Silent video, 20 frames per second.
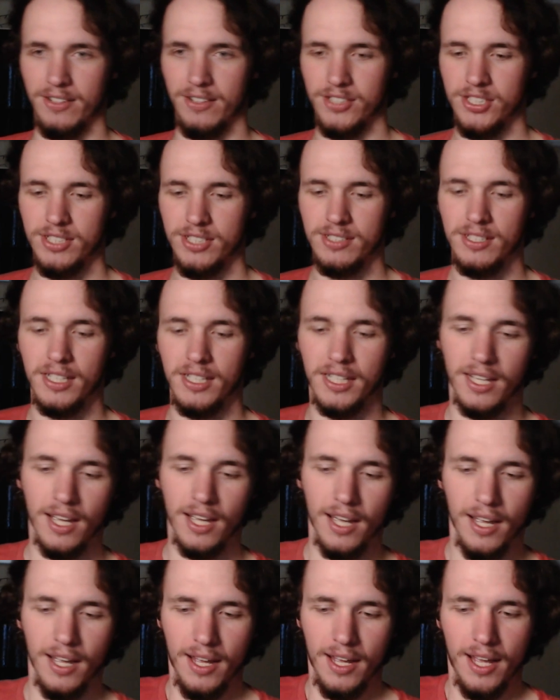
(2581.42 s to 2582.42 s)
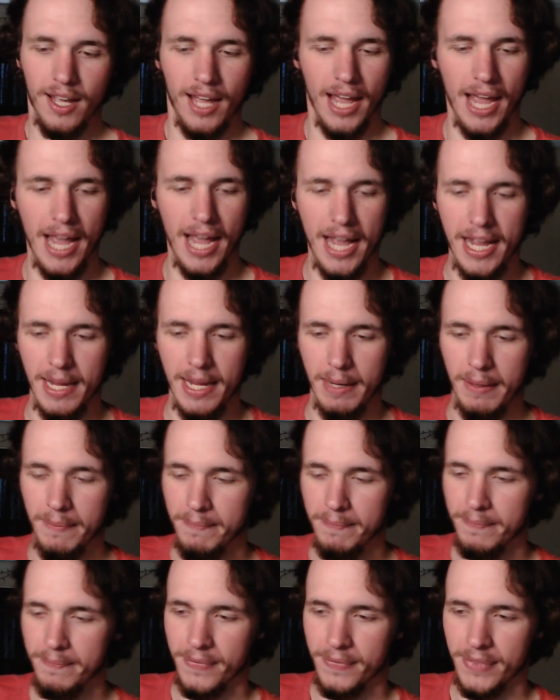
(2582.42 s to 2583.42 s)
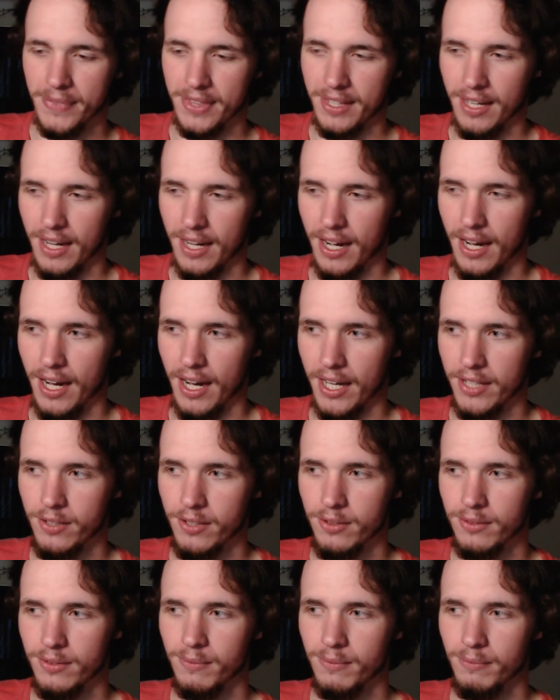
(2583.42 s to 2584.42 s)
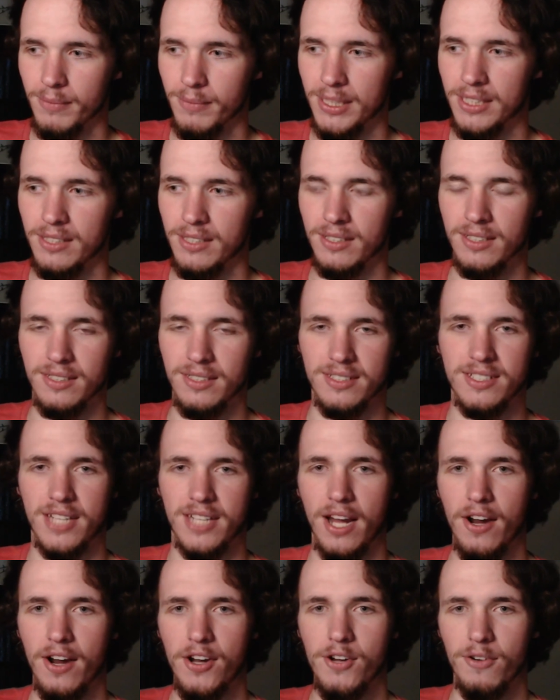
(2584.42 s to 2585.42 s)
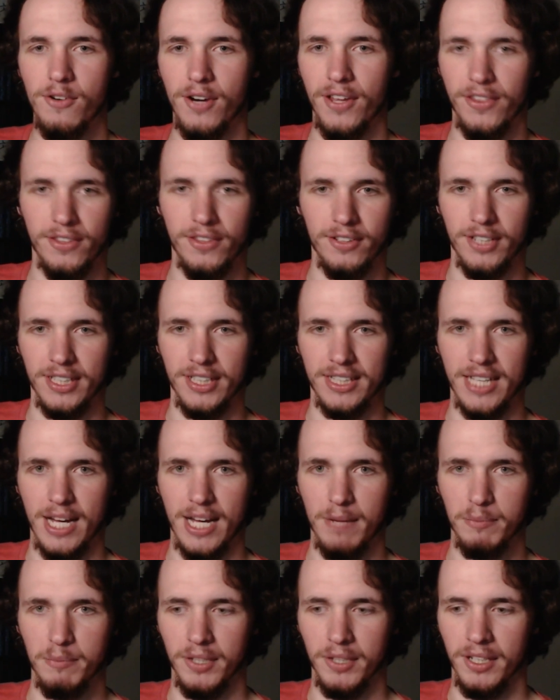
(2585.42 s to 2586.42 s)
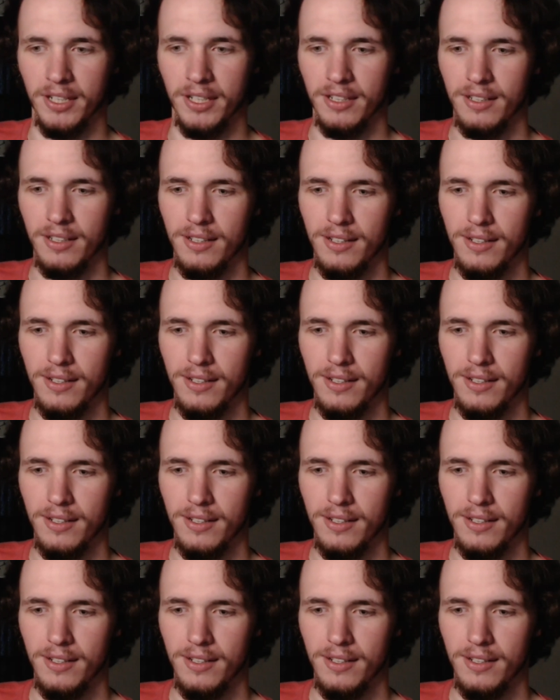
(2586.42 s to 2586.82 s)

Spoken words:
And she's like, "Hey, I don't mean to scare you or anything like that, but